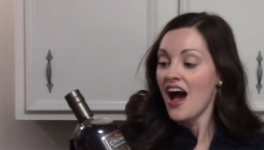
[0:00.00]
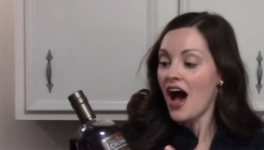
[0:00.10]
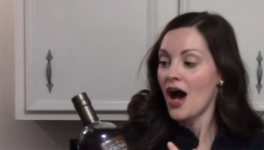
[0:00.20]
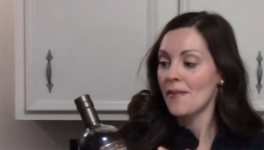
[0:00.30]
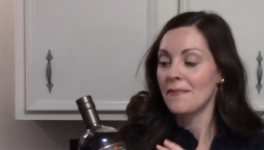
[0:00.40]

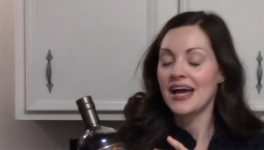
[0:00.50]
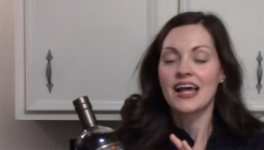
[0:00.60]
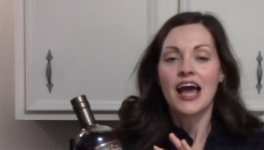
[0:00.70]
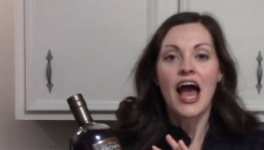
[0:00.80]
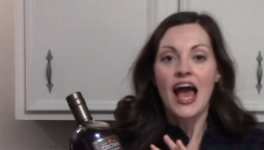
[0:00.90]
But
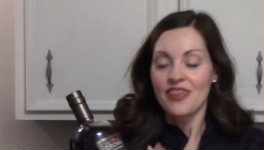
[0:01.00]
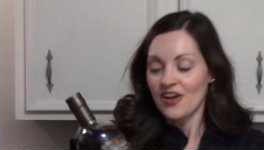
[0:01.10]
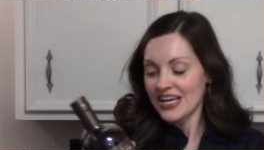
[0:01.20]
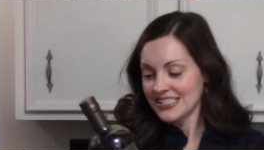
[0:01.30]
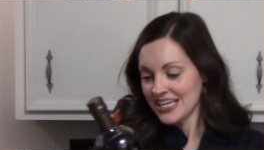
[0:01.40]
there
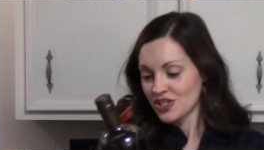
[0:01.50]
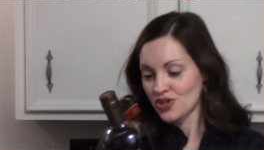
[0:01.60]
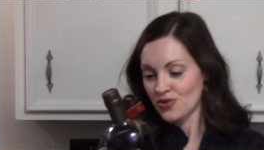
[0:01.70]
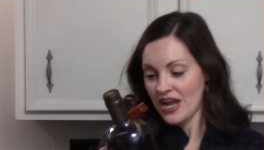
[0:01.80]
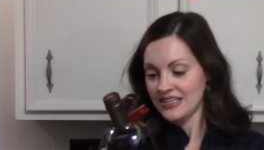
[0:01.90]
is a
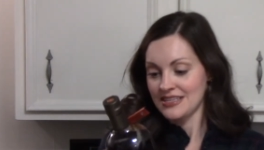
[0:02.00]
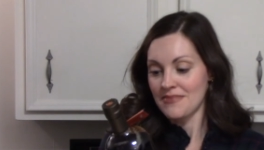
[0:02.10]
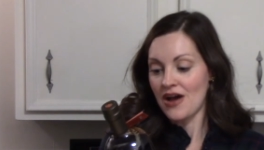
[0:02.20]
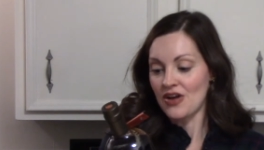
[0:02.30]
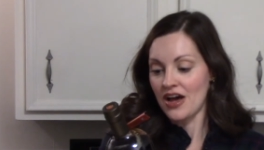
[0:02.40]
trace
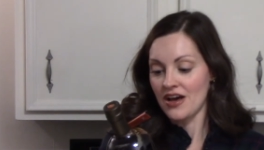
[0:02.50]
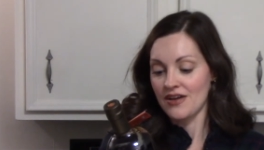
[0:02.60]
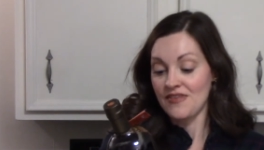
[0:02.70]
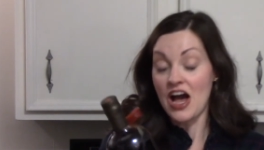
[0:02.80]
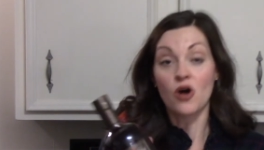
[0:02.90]
amount
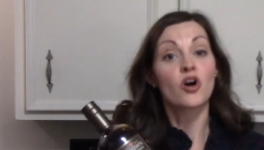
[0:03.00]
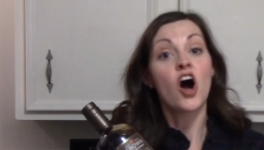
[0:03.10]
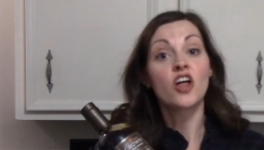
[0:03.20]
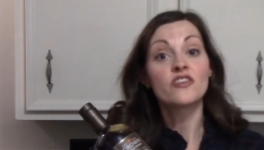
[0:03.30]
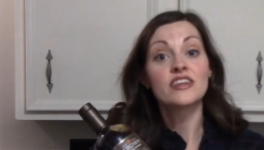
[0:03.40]
of
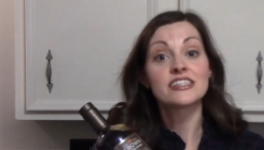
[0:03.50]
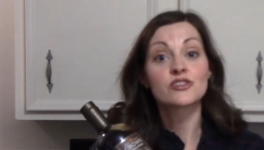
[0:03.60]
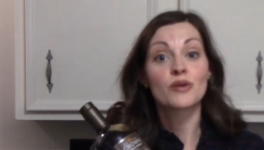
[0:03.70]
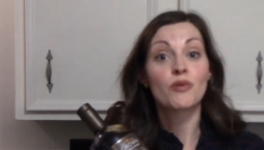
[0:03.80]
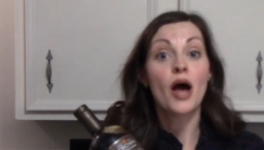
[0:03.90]
alcohol in this, so
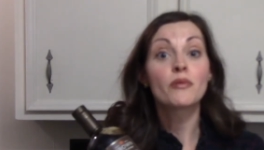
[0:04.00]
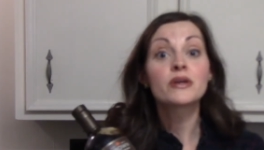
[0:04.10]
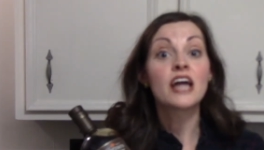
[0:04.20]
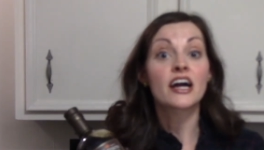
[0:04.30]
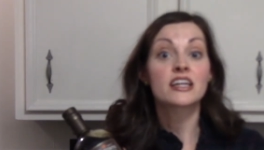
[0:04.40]
I'm probably
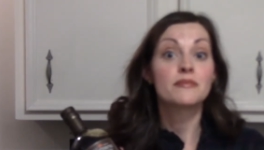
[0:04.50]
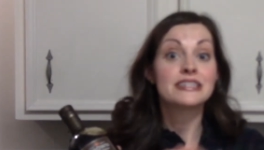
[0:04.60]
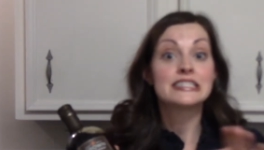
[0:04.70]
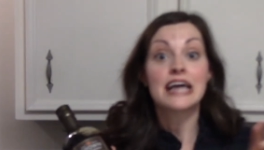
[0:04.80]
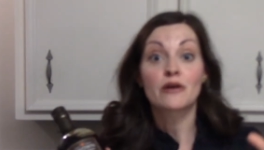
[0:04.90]
not gonna be
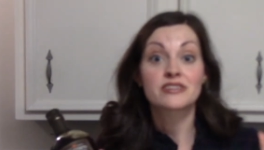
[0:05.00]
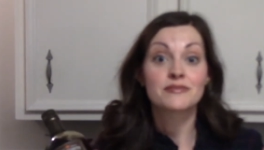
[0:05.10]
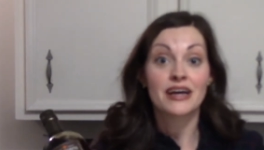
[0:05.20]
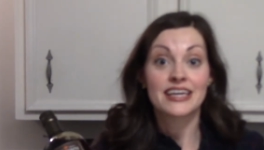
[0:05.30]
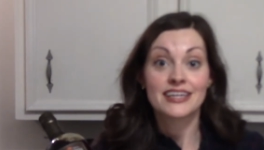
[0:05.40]
dousing
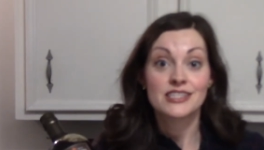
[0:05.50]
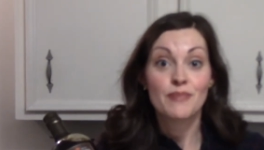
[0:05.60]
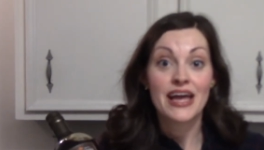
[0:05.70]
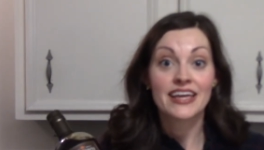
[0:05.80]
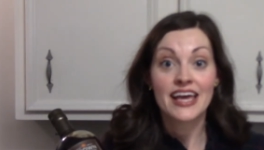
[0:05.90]
my kids'
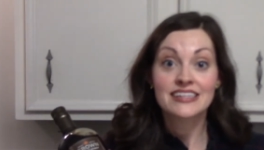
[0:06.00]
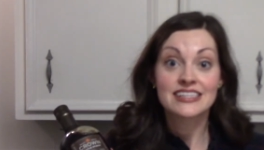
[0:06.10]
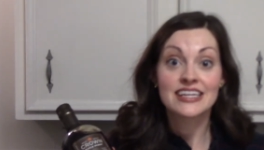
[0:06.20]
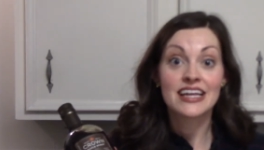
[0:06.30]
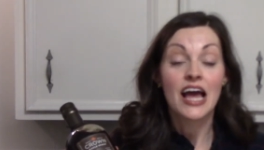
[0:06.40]
pancakes
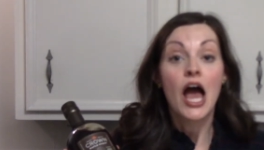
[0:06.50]
in it,